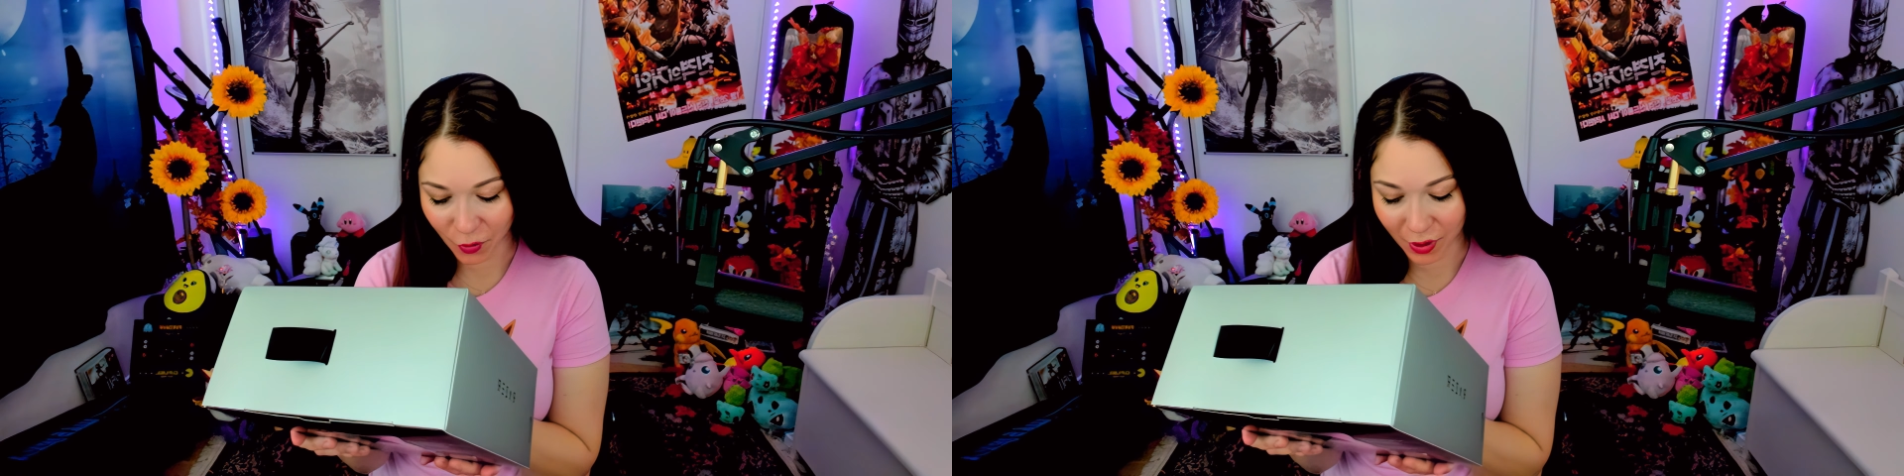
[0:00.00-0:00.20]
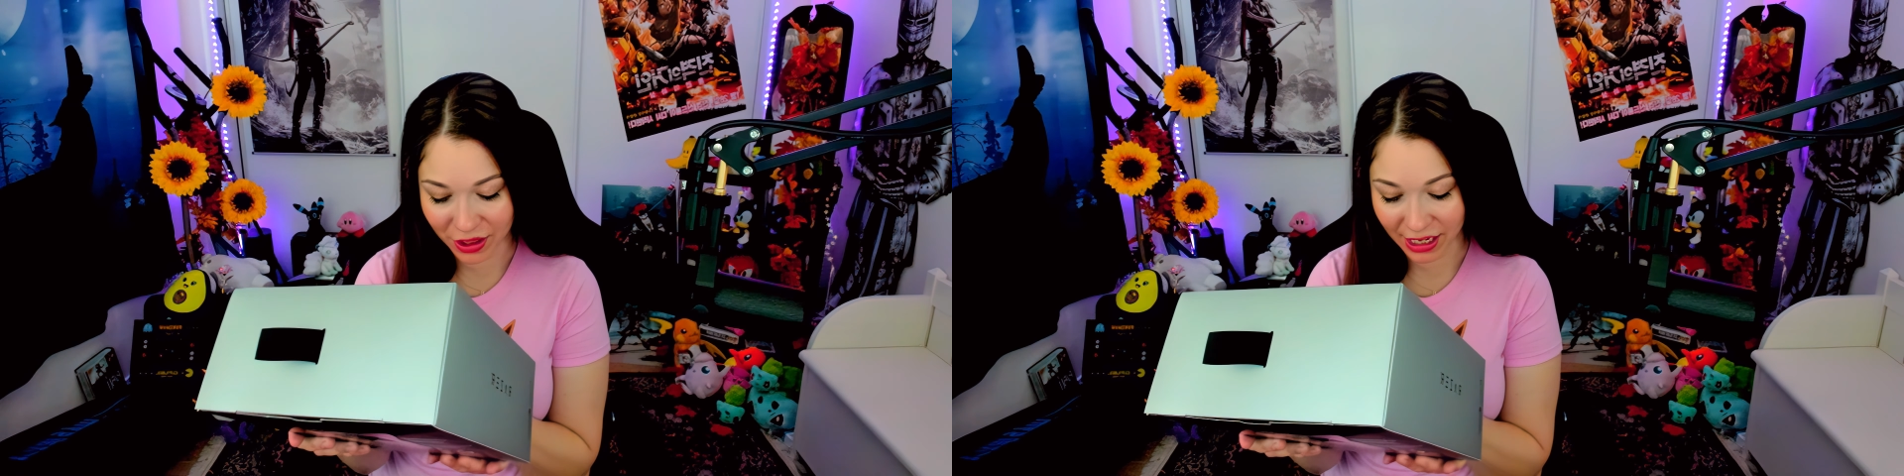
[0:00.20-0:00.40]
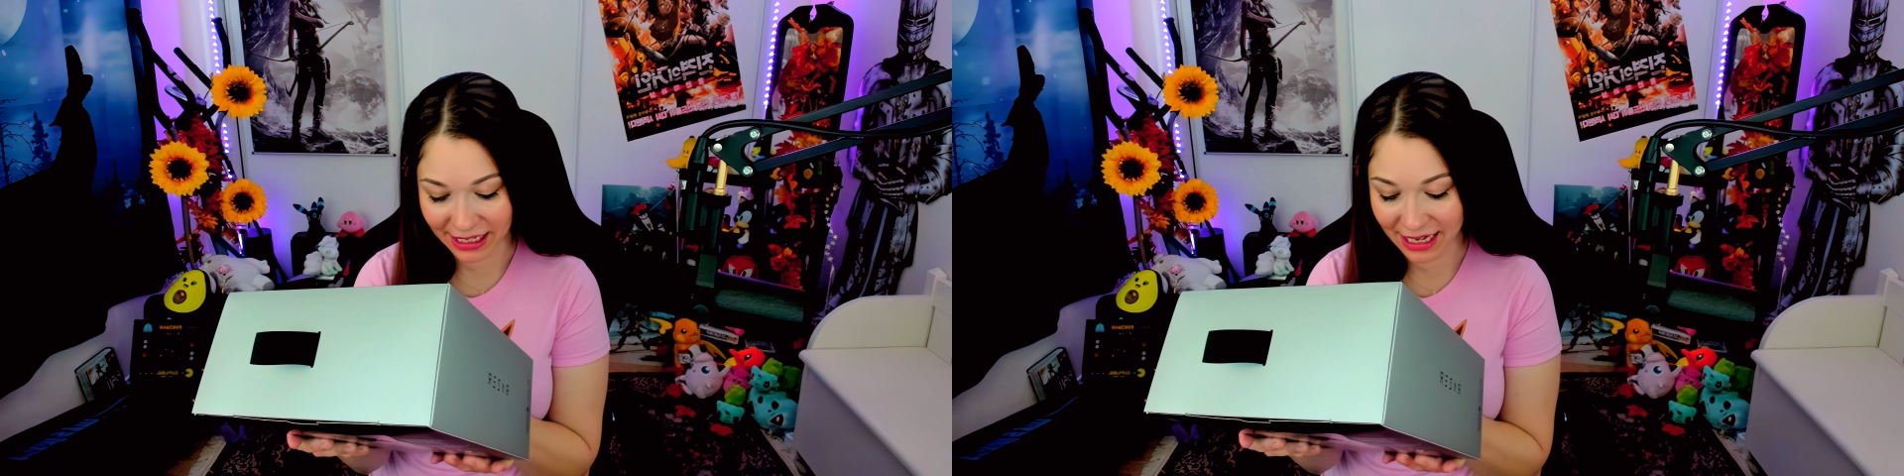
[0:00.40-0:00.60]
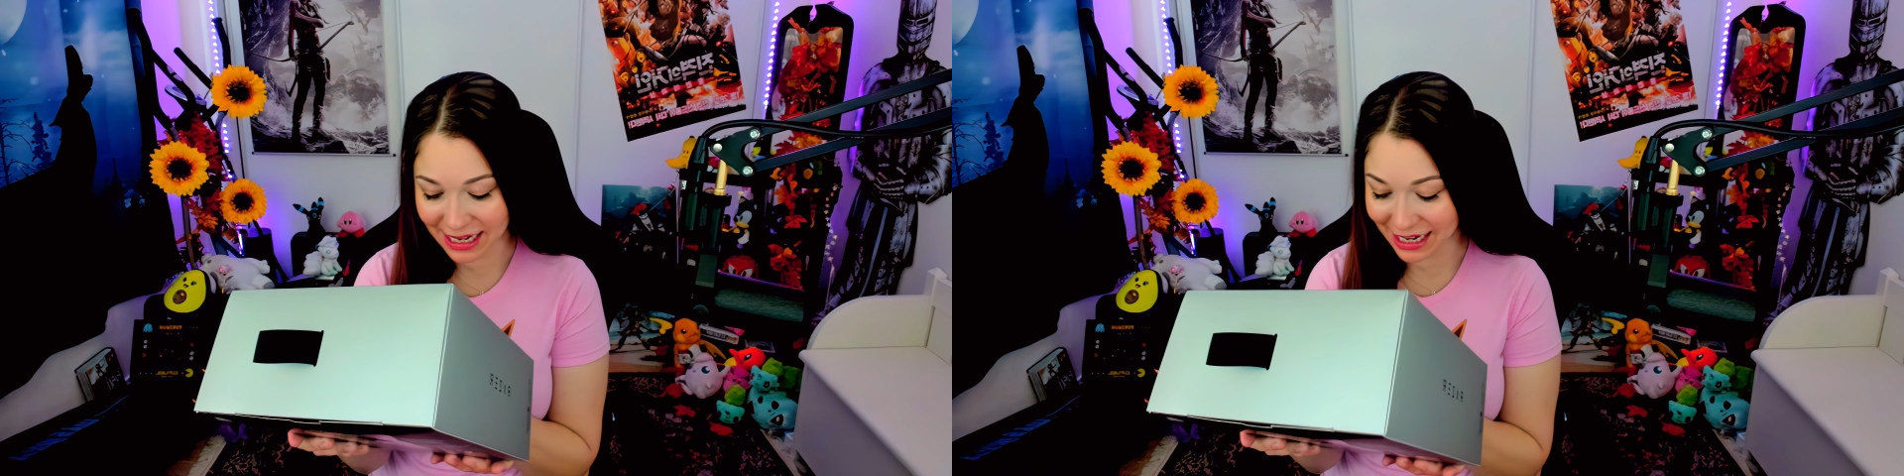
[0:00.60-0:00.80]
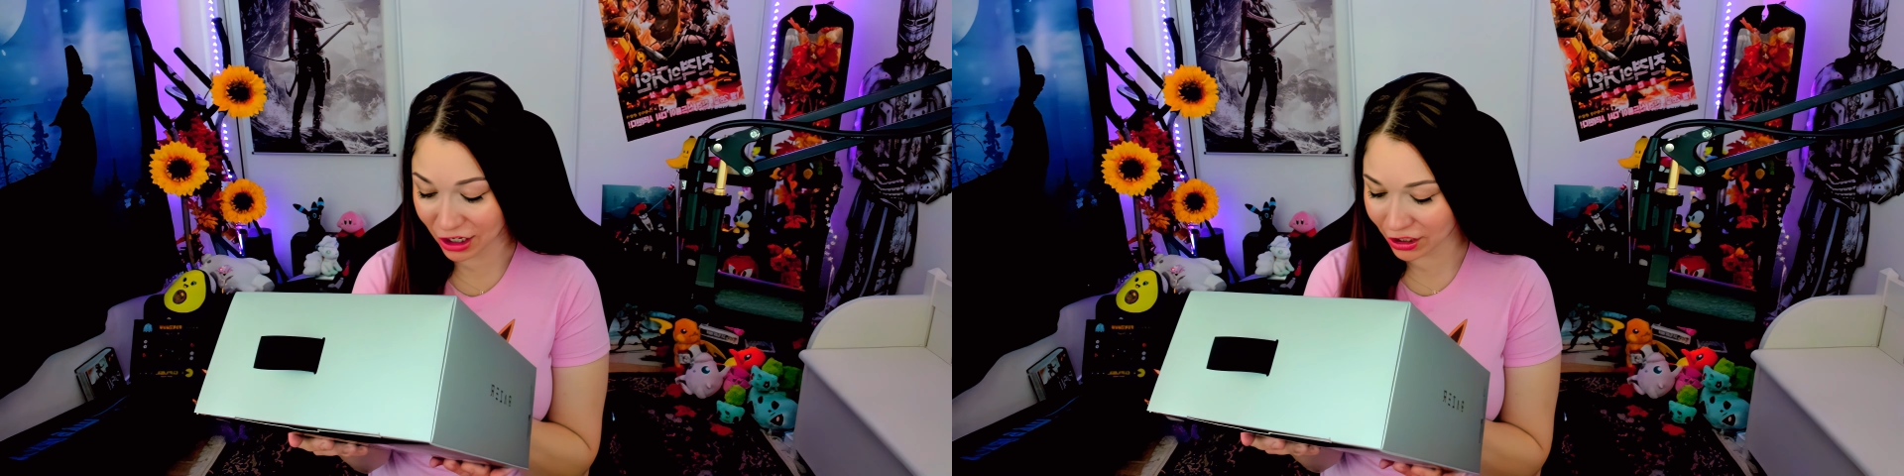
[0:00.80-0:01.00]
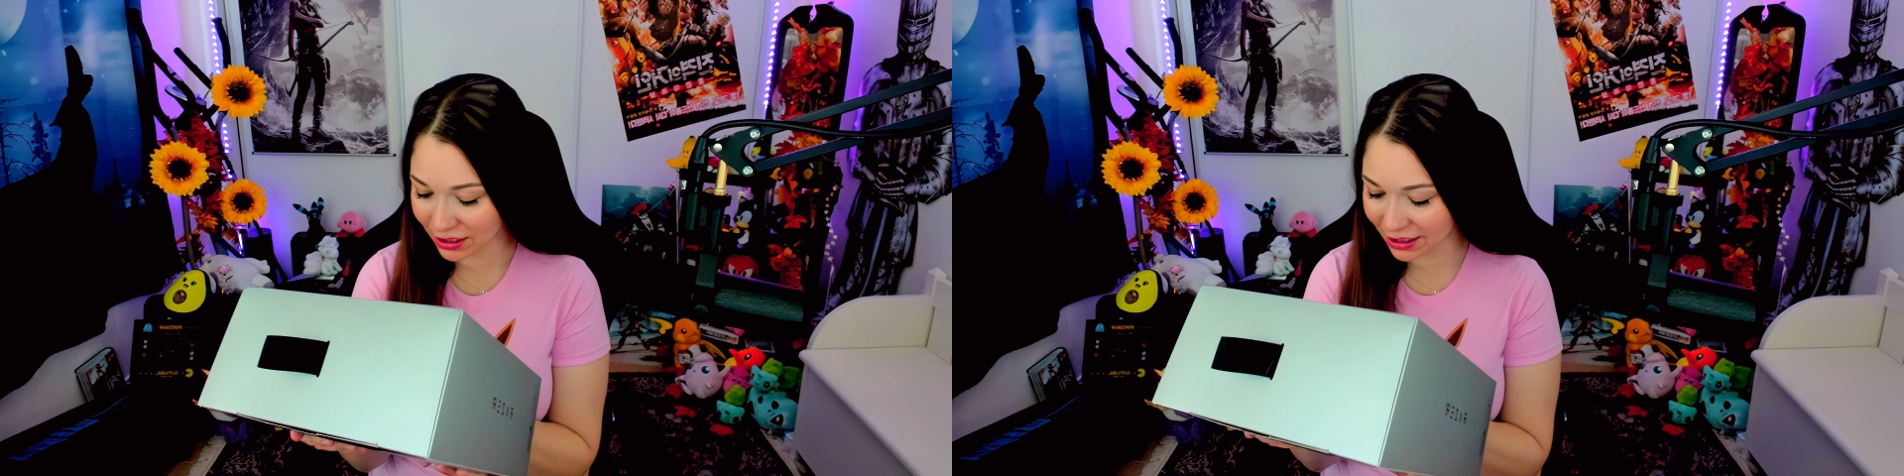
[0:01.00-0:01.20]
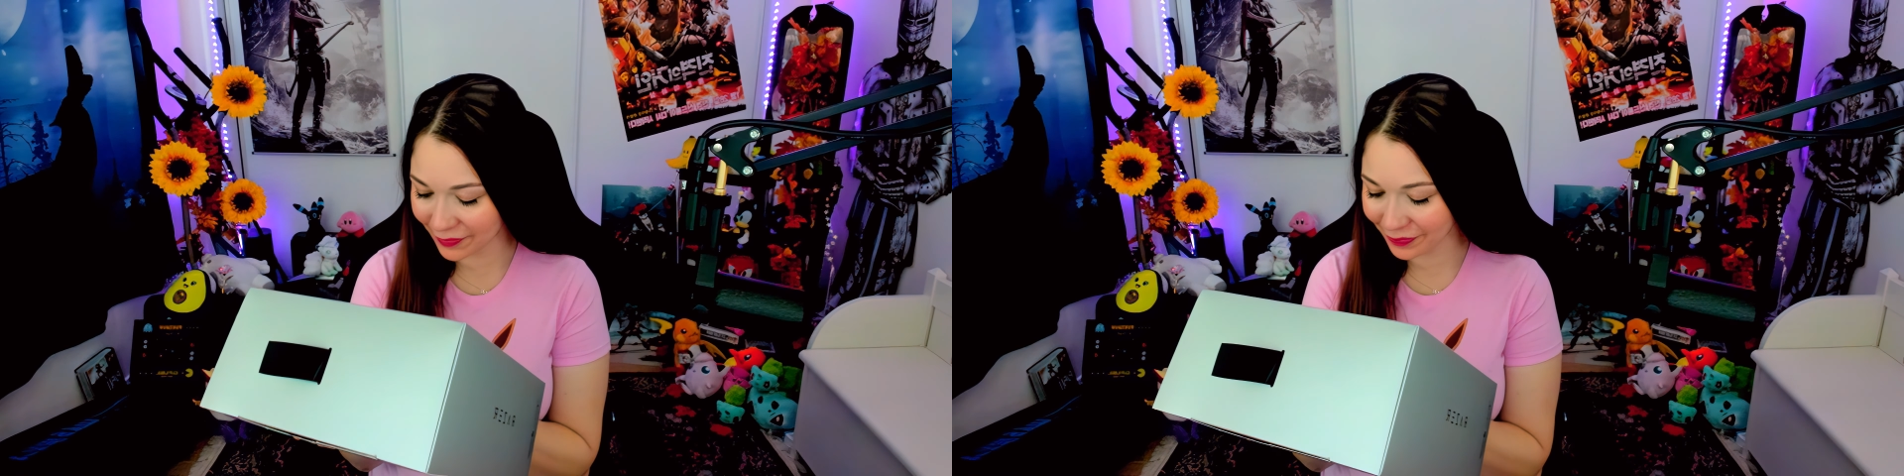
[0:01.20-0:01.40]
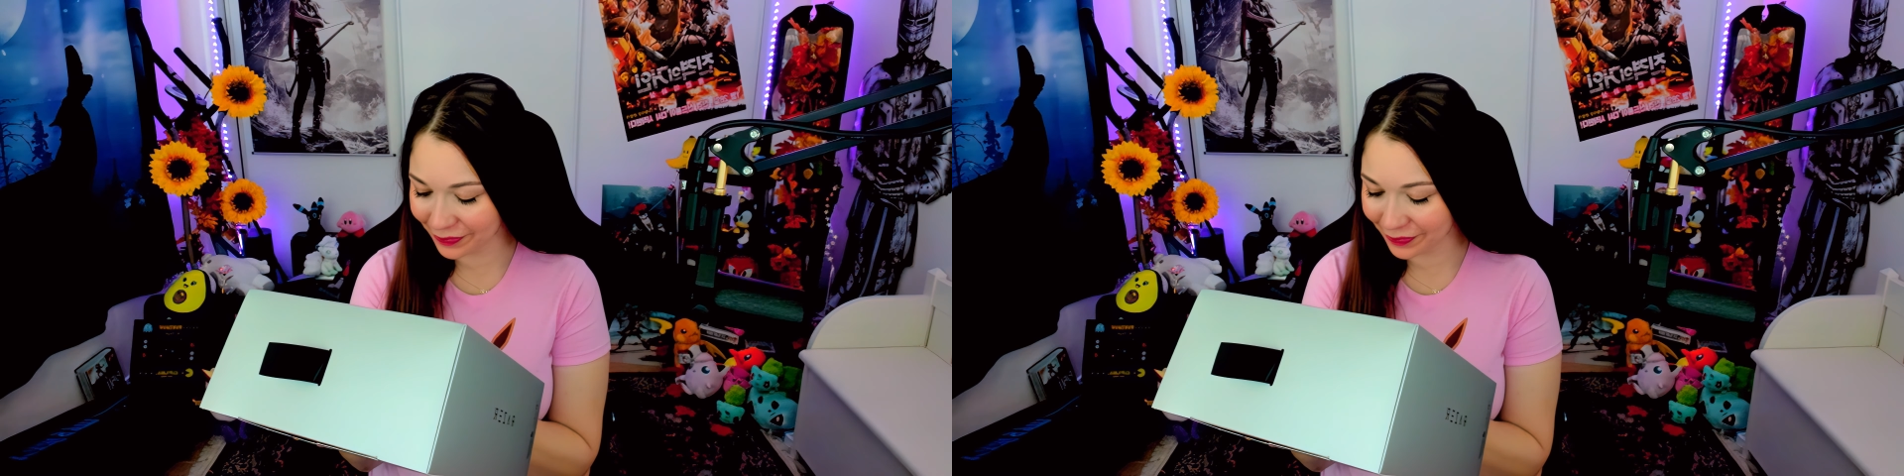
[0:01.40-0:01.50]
with kitty ears.